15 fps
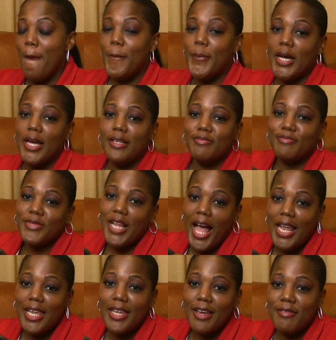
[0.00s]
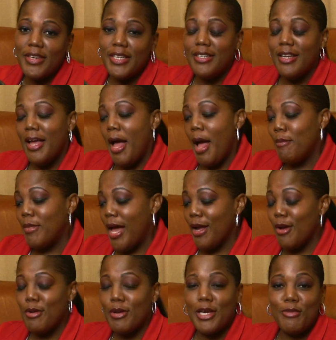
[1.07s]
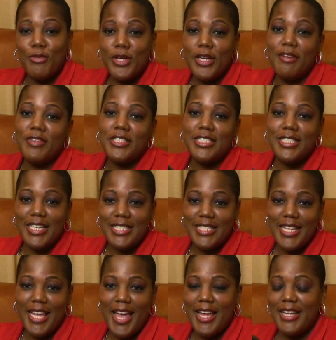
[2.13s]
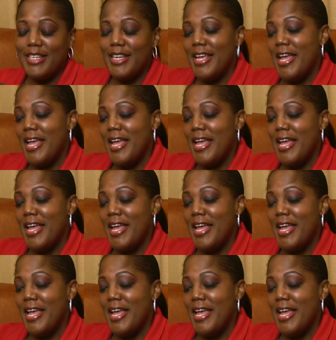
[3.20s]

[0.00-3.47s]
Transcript: But I love it. I'm not going to get rid of it just yet.